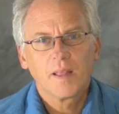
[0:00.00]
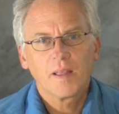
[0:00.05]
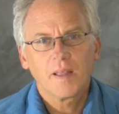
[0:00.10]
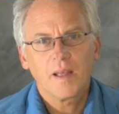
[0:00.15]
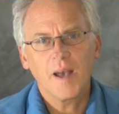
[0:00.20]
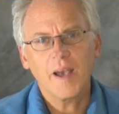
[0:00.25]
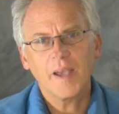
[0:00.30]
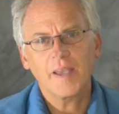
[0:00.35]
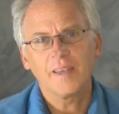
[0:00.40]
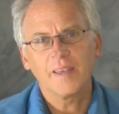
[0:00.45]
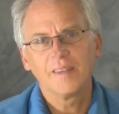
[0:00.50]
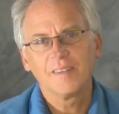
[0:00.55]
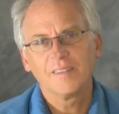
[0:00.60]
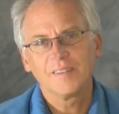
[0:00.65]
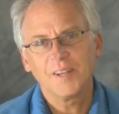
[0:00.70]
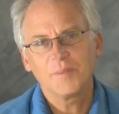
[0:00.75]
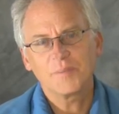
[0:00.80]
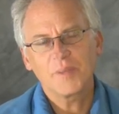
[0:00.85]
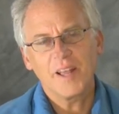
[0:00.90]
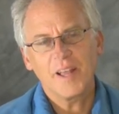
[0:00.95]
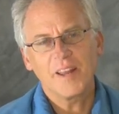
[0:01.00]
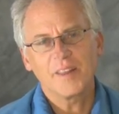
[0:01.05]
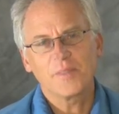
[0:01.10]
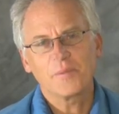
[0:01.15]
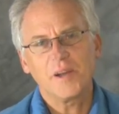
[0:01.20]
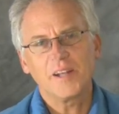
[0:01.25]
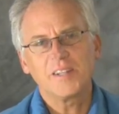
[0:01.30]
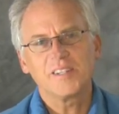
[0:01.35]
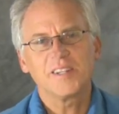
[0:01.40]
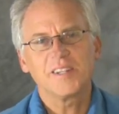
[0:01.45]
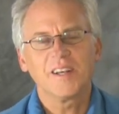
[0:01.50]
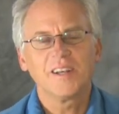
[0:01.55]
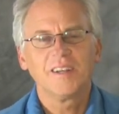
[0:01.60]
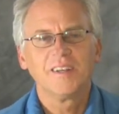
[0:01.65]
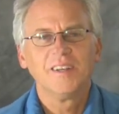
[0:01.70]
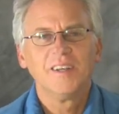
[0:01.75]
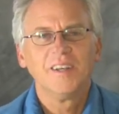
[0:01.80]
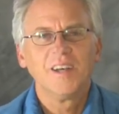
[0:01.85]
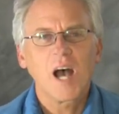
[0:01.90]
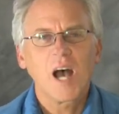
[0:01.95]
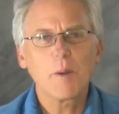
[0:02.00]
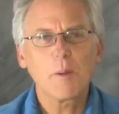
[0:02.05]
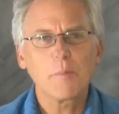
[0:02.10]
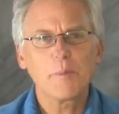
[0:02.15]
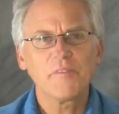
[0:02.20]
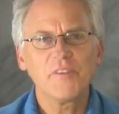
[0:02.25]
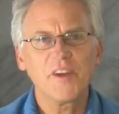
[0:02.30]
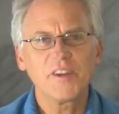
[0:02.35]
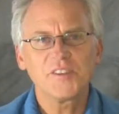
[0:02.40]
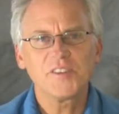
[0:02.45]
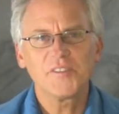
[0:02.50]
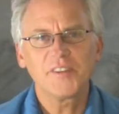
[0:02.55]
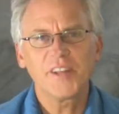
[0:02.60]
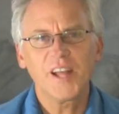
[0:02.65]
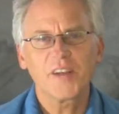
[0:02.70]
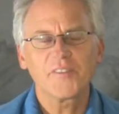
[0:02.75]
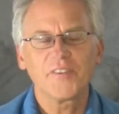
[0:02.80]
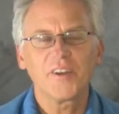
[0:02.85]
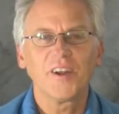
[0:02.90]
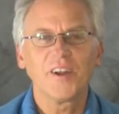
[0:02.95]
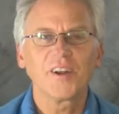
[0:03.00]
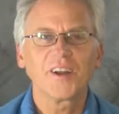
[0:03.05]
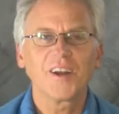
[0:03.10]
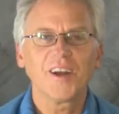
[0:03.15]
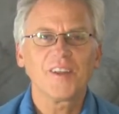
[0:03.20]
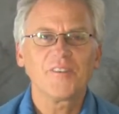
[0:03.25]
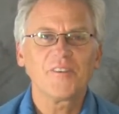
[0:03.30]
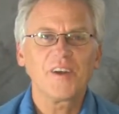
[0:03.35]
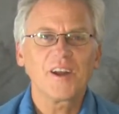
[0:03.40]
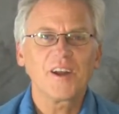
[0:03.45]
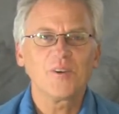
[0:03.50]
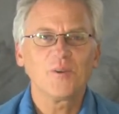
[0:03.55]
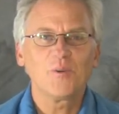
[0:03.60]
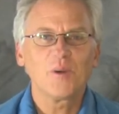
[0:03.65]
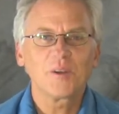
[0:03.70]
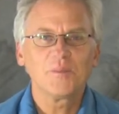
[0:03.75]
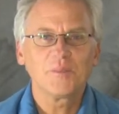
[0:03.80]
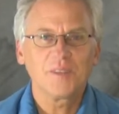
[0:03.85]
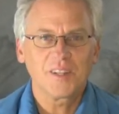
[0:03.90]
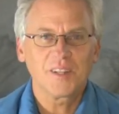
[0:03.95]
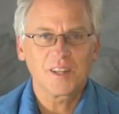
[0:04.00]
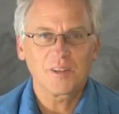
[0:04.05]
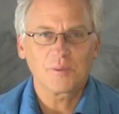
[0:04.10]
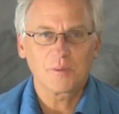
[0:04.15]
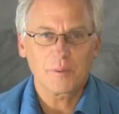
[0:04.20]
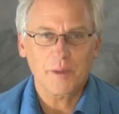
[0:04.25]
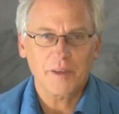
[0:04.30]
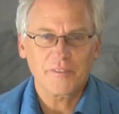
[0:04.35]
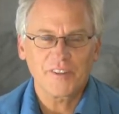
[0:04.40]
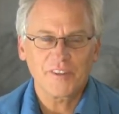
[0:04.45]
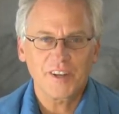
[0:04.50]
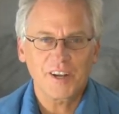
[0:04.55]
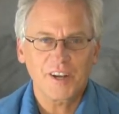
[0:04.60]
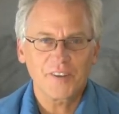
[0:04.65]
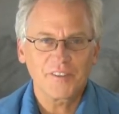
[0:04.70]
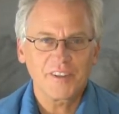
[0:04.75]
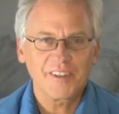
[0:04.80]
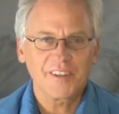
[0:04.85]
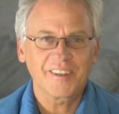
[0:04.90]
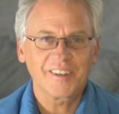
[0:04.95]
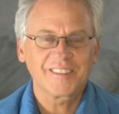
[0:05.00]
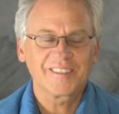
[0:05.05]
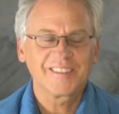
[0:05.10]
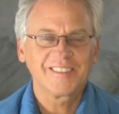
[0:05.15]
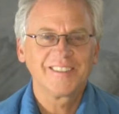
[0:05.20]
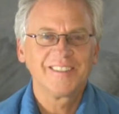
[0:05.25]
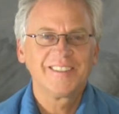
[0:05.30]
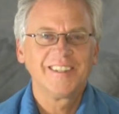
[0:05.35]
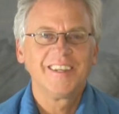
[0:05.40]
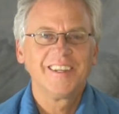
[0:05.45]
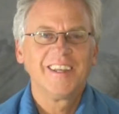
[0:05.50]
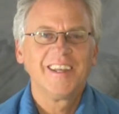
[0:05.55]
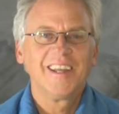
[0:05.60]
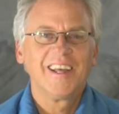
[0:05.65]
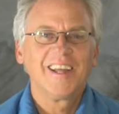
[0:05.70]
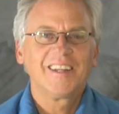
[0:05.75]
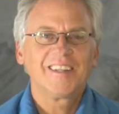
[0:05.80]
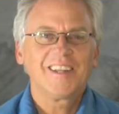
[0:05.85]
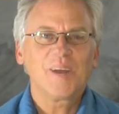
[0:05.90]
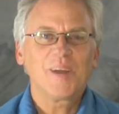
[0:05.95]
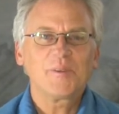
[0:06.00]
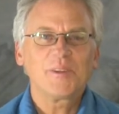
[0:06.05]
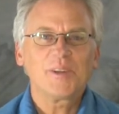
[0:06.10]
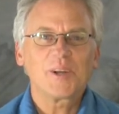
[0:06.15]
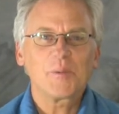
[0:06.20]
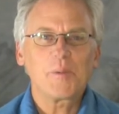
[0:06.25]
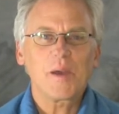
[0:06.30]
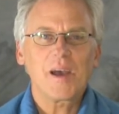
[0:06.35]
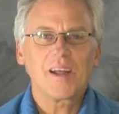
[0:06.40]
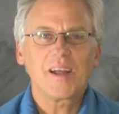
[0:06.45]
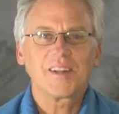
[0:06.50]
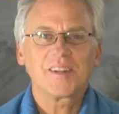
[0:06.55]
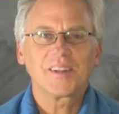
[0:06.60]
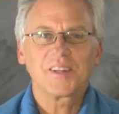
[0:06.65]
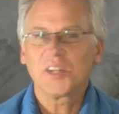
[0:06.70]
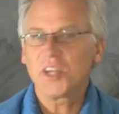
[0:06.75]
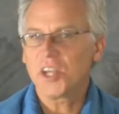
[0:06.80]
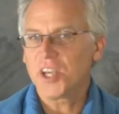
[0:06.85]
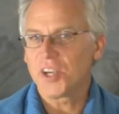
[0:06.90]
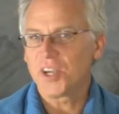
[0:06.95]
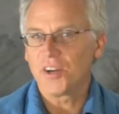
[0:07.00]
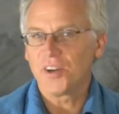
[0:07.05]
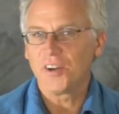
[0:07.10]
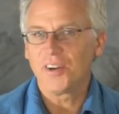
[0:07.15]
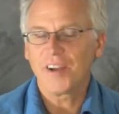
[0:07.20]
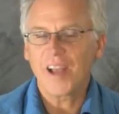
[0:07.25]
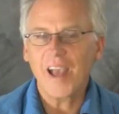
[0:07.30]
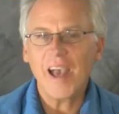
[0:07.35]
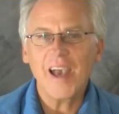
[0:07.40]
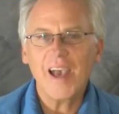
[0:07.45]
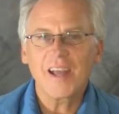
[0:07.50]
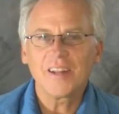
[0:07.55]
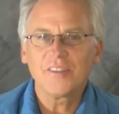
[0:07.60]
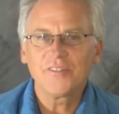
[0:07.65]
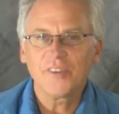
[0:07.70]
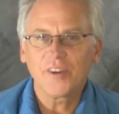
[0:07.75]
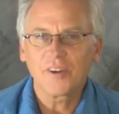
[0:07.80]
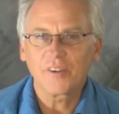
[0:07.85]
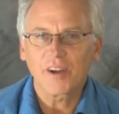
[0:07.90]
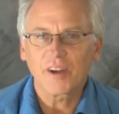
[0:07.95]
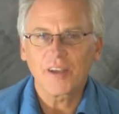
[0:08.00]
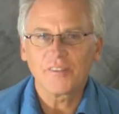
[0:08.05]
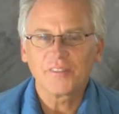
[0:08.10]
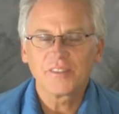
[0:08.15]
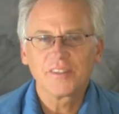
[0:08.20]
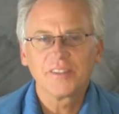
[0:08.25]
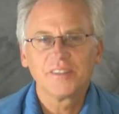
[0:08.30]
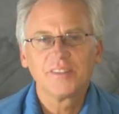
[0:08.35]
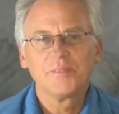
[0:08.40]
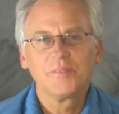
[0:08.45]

Hi, I'm Kenneth Wajda. I'm a professional photographer here in Colorado, and welcome to another one of my photography talks. Today I'm going to talk about gear and photographs.